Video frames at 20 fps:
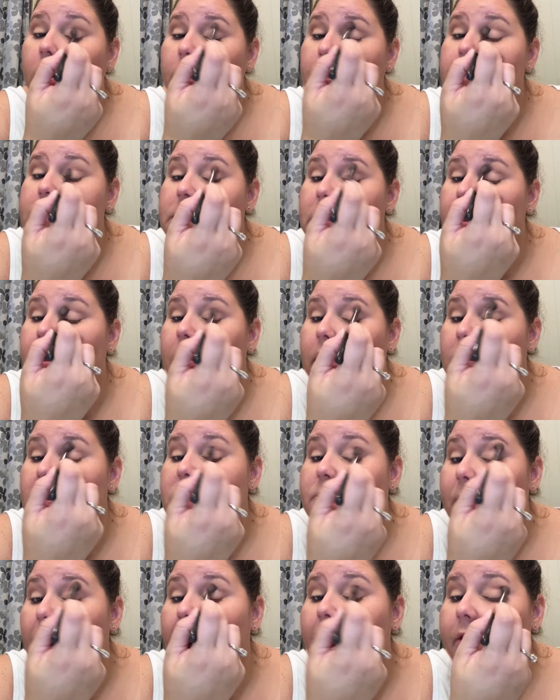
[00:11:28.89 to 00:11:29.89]
I'm sitting in
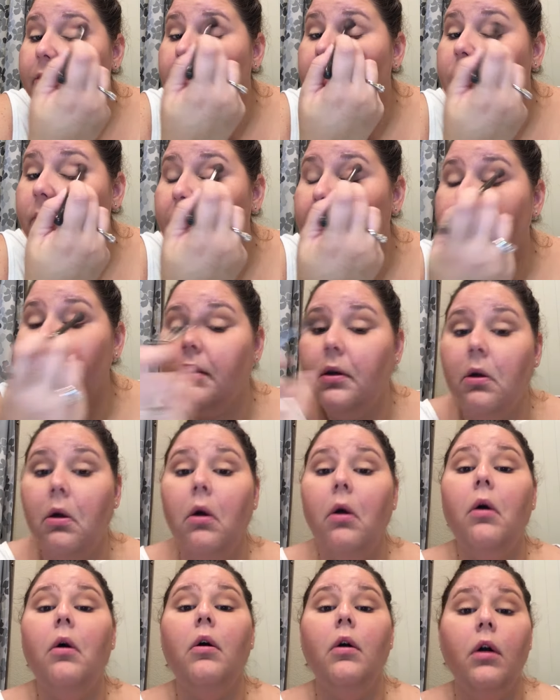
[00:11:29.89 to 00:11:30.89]
this bathroom like,
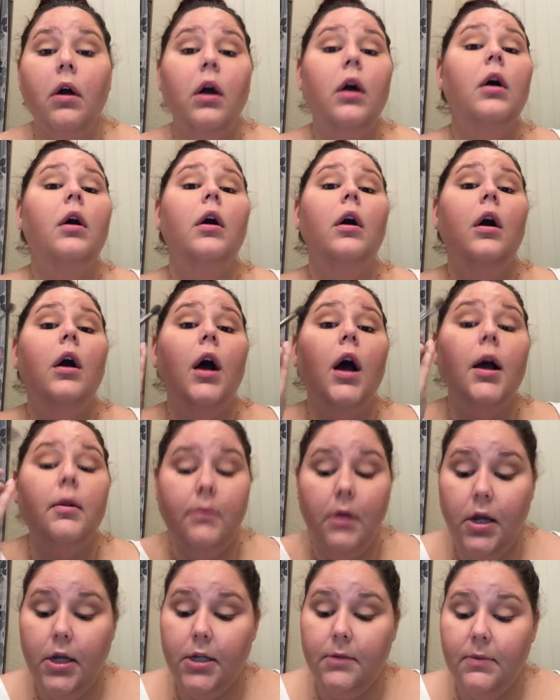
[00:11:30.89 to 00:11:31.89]

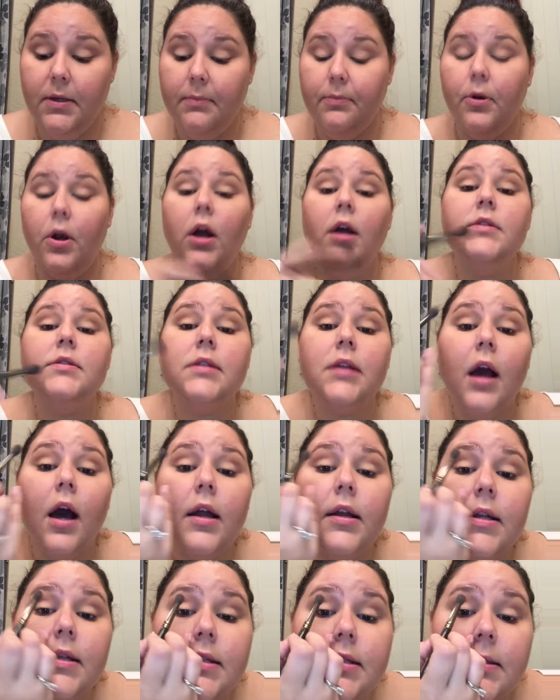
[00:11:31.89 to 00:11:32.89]
I'm not gonna be bronze
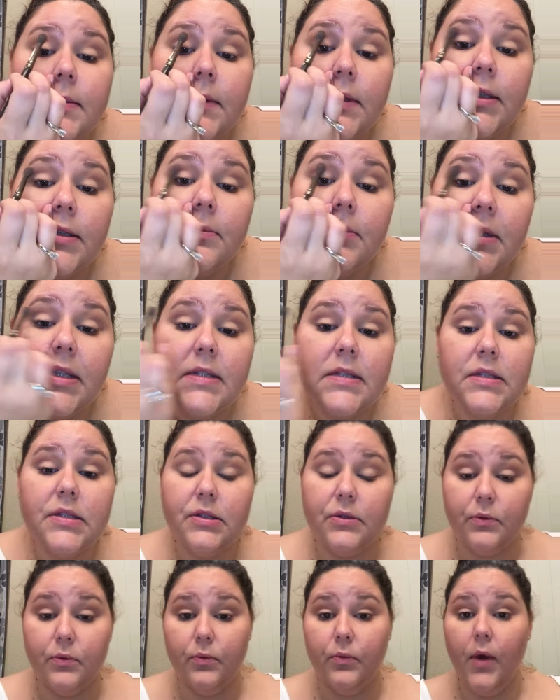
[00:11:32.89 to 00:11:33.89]
goddess, I'm gonna be
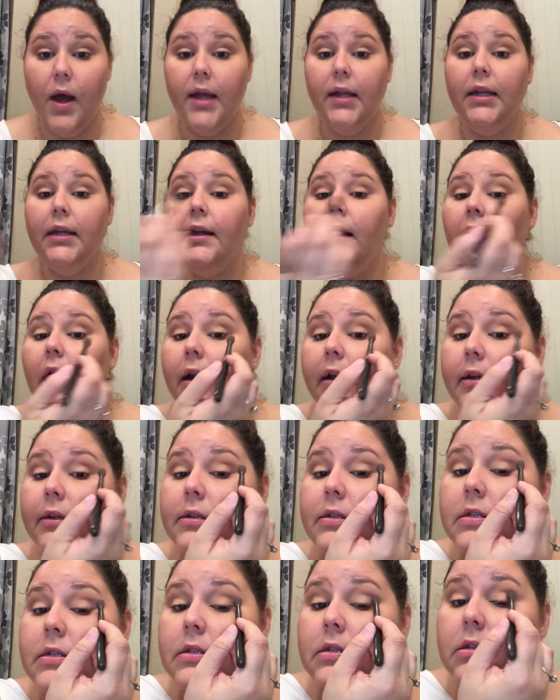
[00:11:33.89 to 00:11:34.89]
sweaty
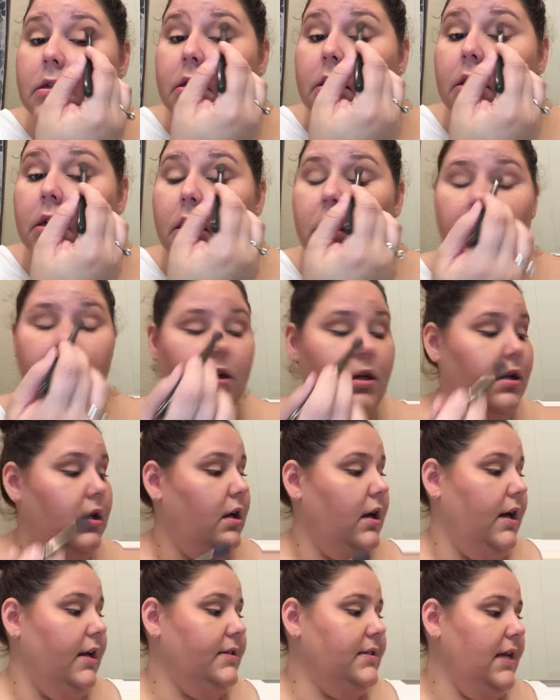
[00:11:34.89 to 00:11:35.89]
goddess.
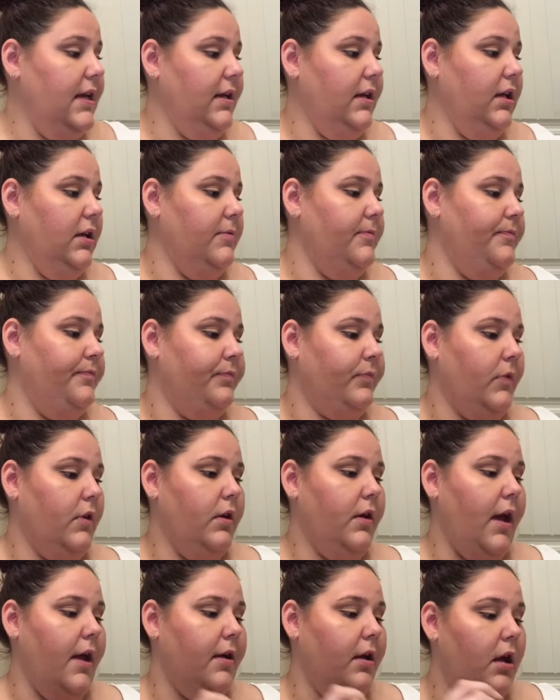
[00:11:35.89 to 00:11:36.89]
I'll take it.
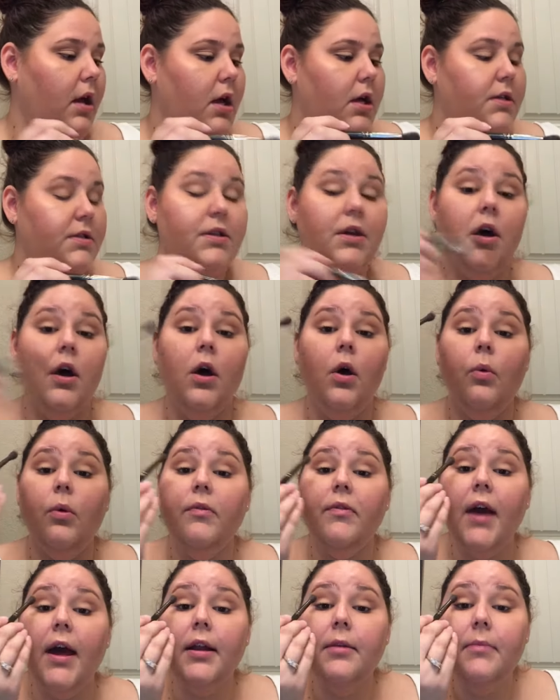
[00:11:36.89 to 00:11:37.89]
Okay, so
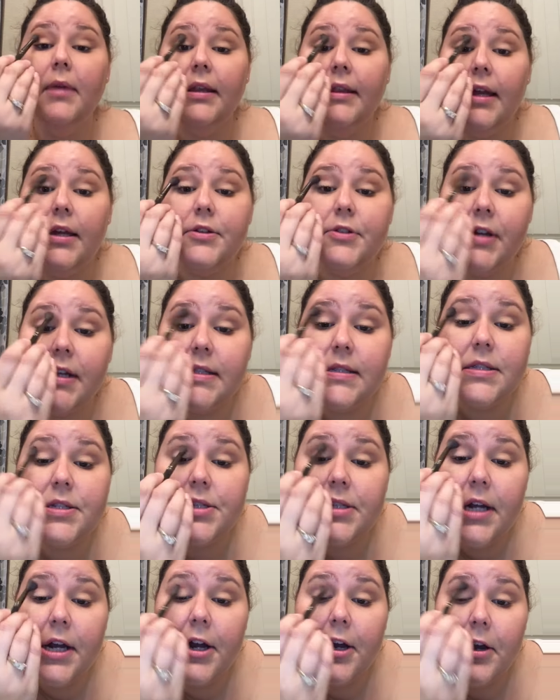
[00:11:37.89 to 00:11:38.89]
we've kind of made that
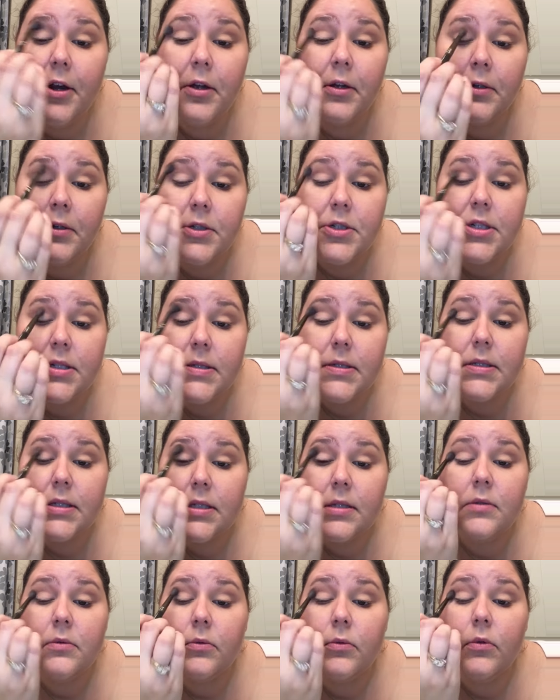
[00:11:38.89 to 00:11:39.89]
transition area,
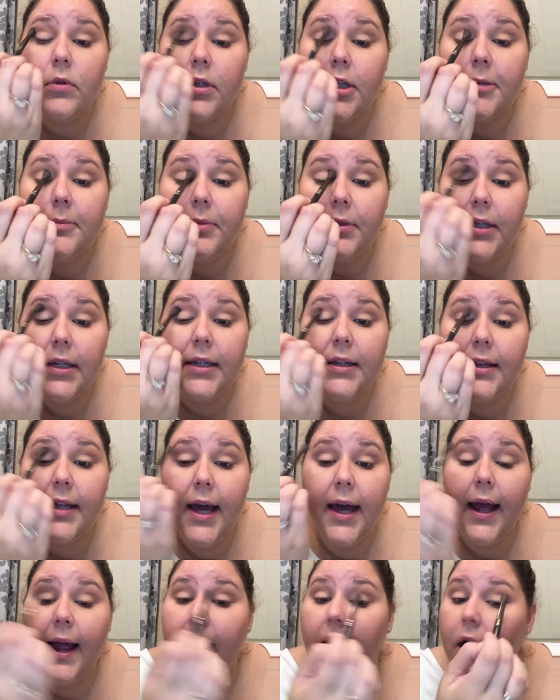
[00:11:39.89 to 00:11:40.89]
just really blend
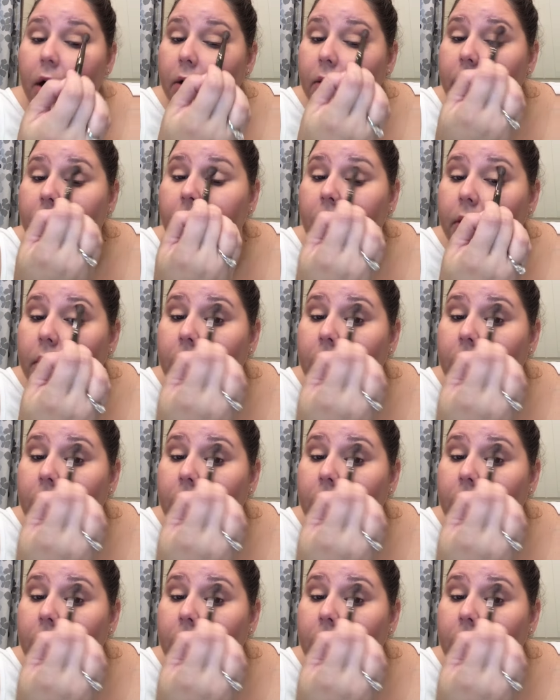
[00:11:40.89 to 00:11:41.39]
that out.